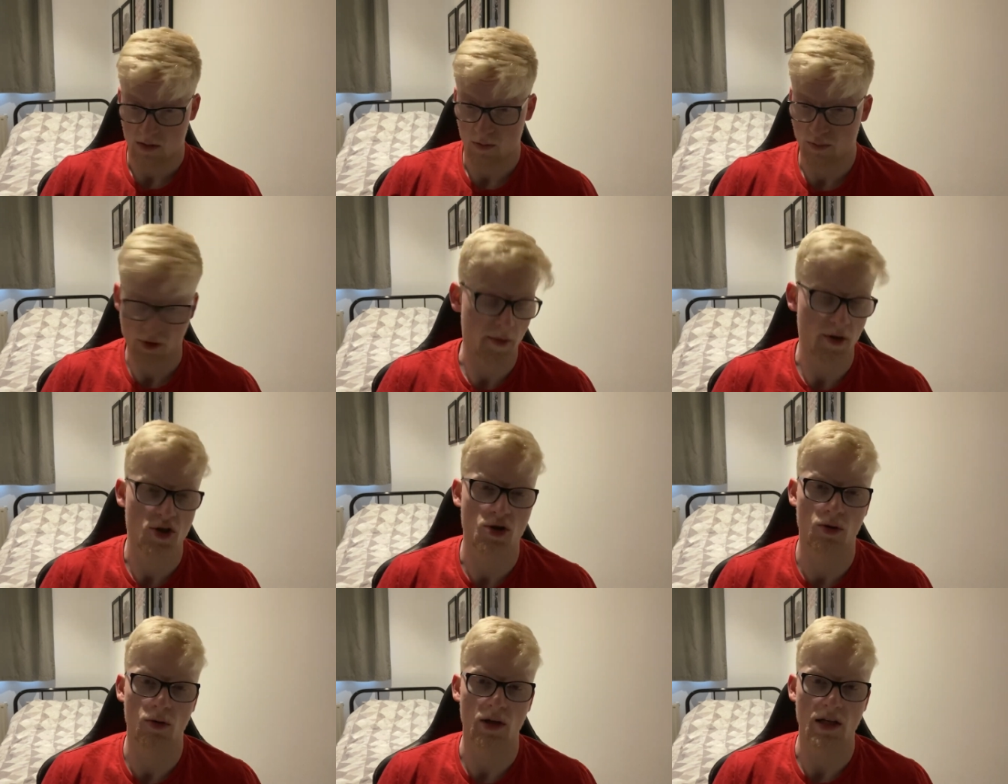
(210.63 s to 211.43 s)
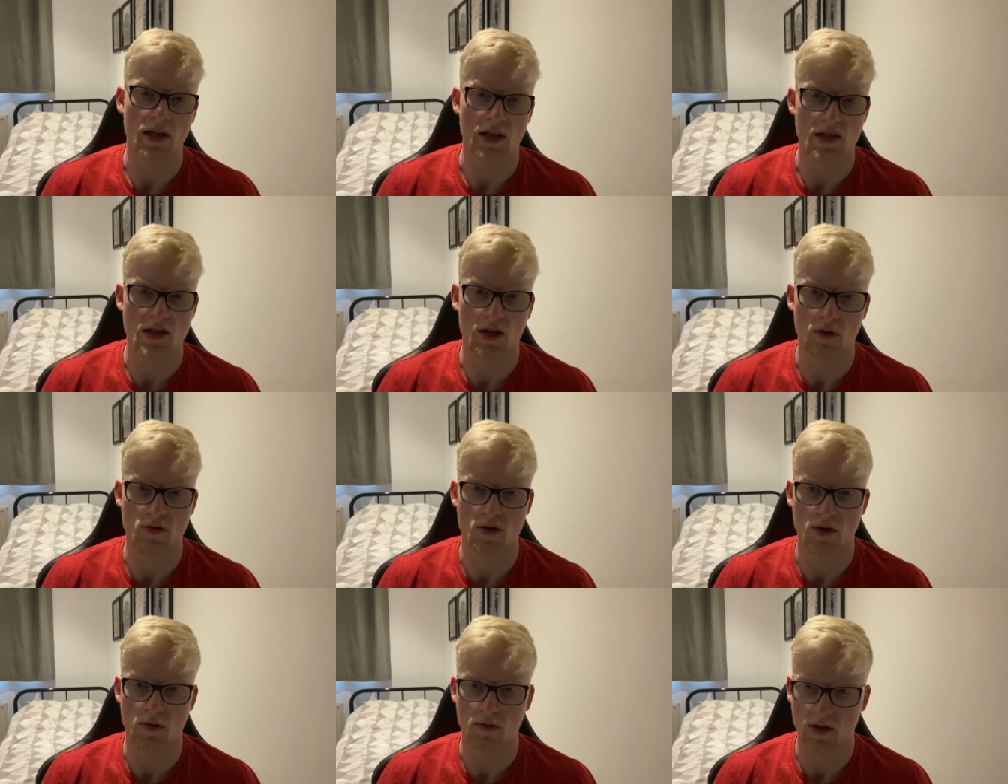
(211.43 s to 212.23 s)
prematurely and so
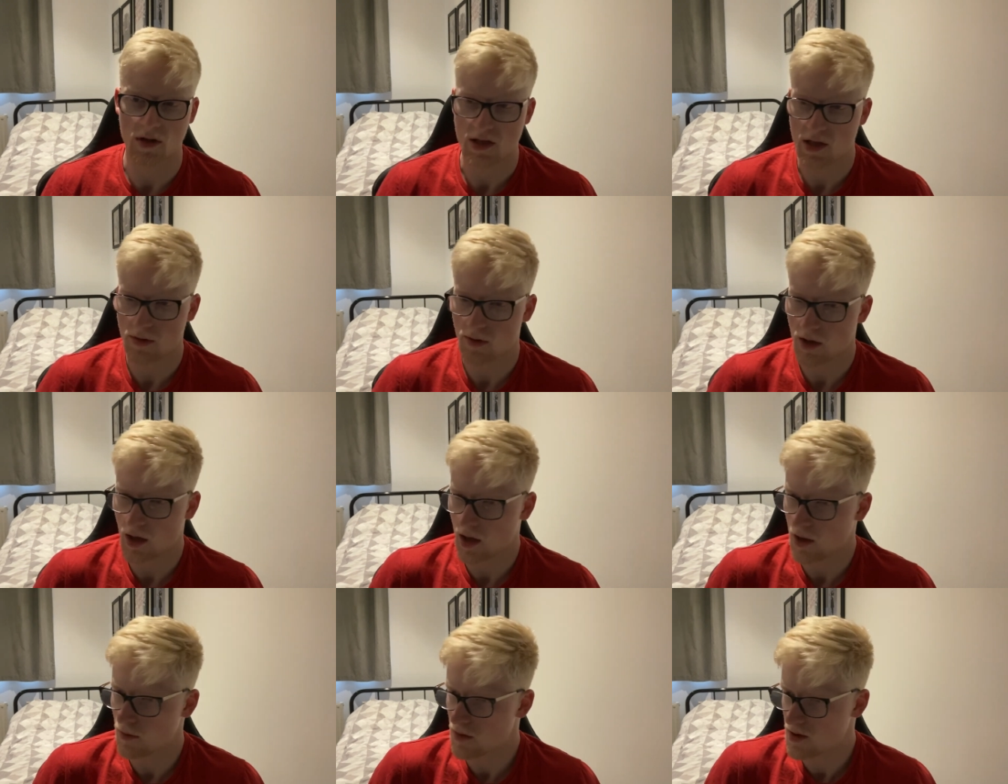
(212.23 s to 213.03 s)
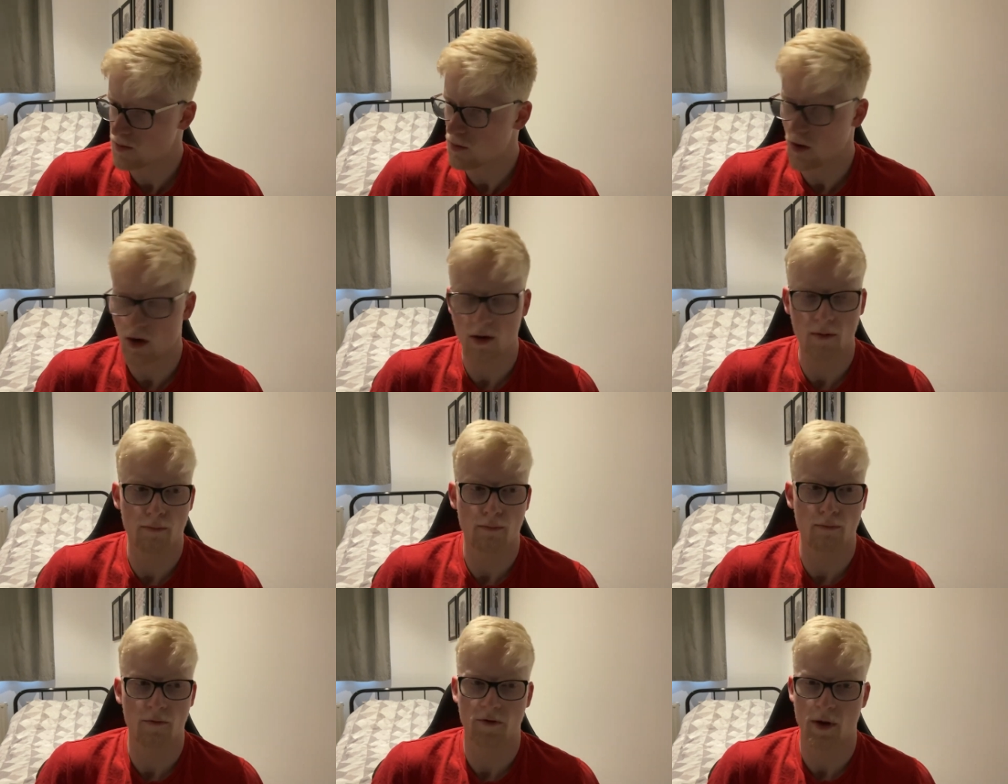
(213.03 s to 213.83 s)
soon, considering that it was what
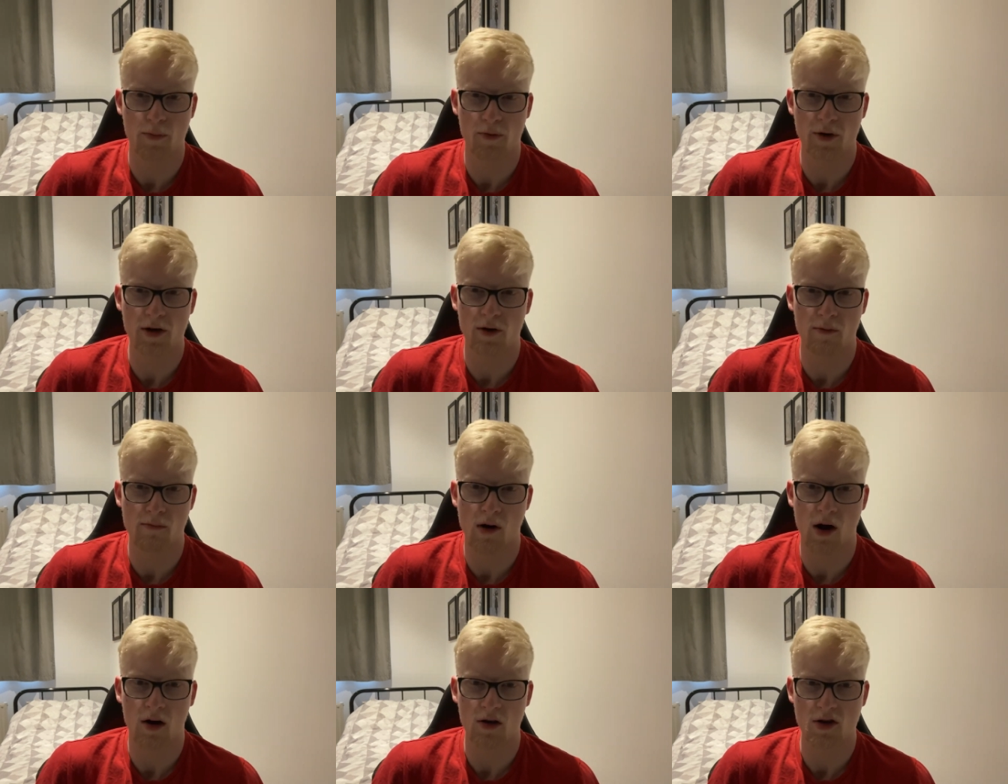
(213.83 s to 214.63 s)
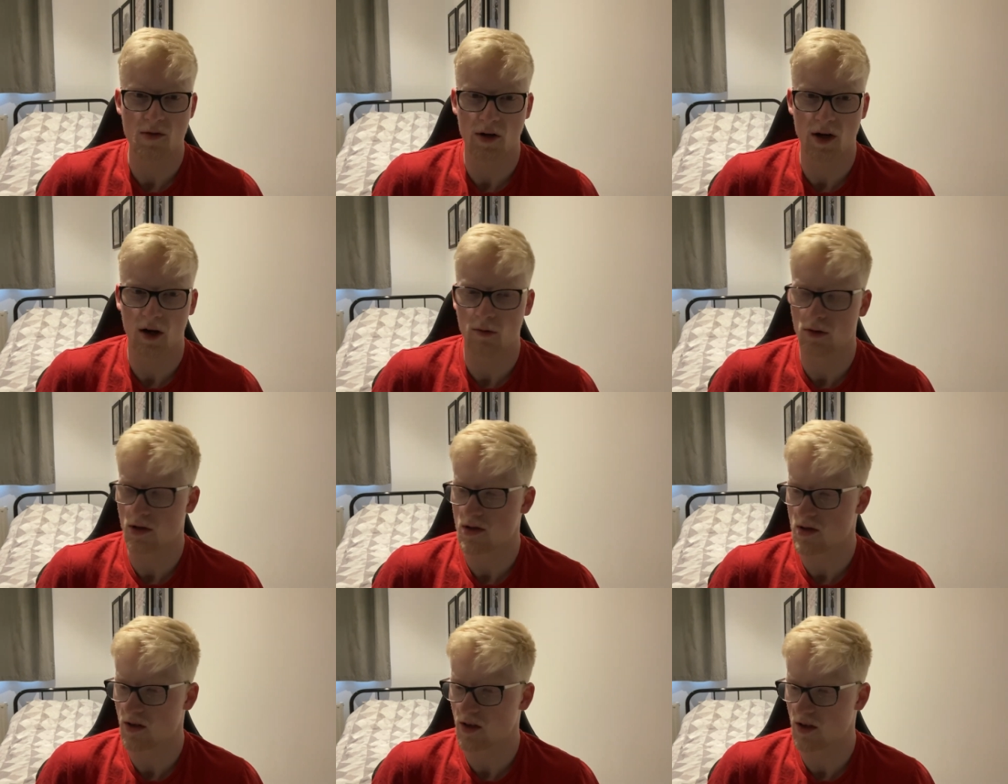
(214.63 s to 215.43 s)
February or March when Holden
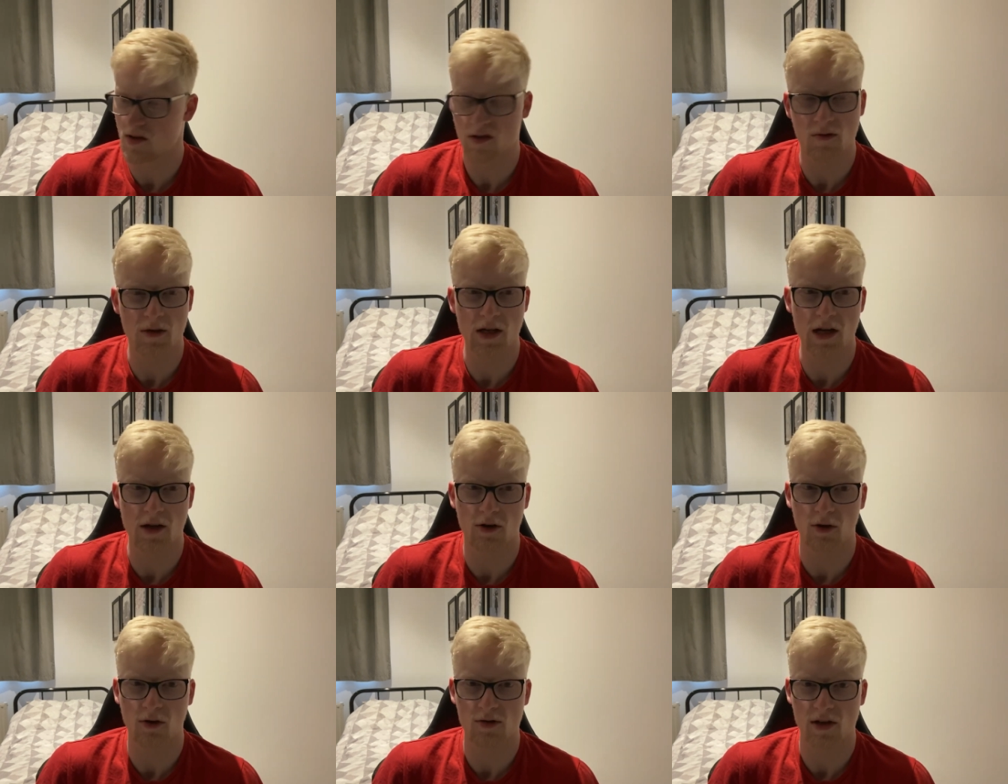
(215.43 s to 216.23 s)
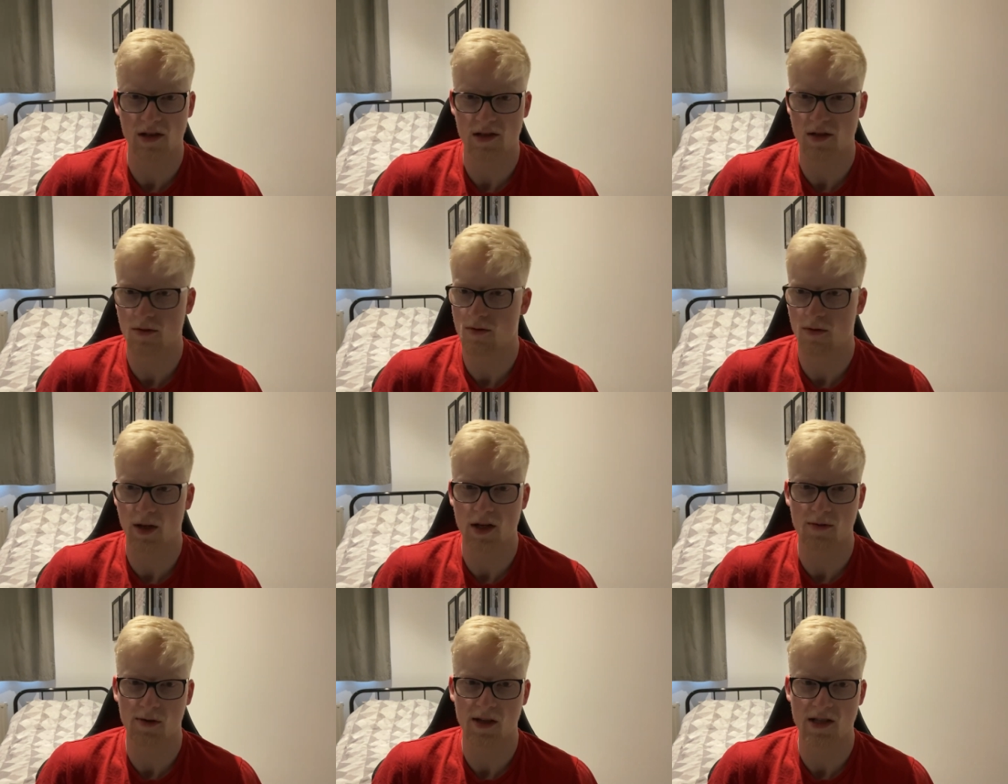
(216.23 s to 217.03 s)
signed a three-year contract until
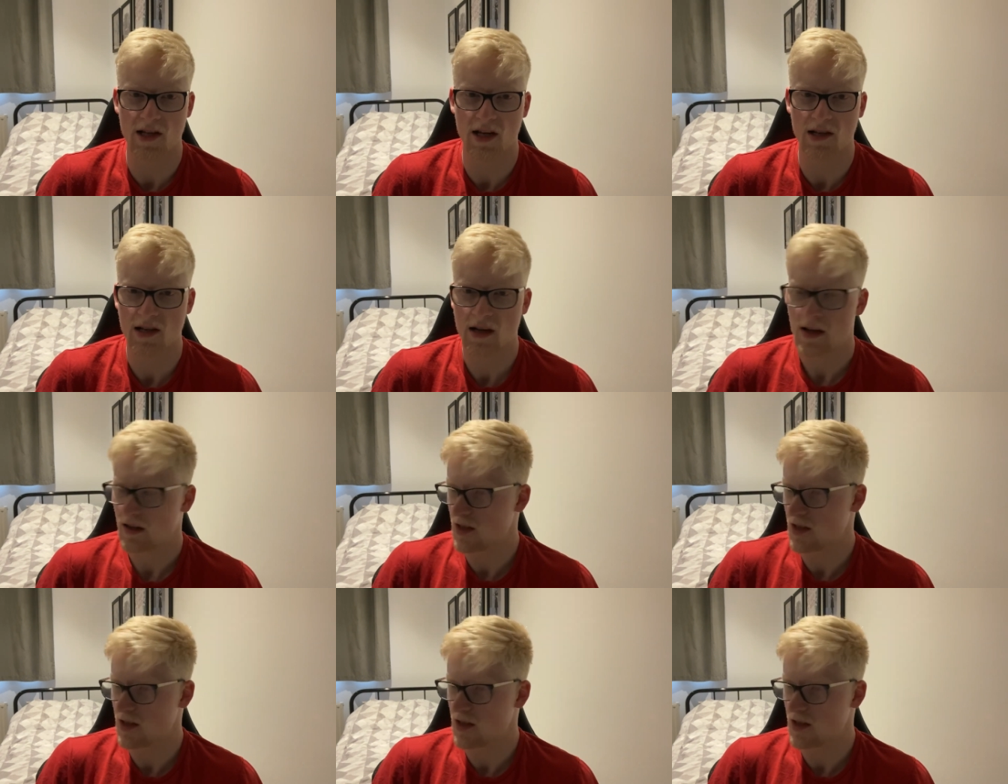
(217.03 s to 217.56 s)
2026.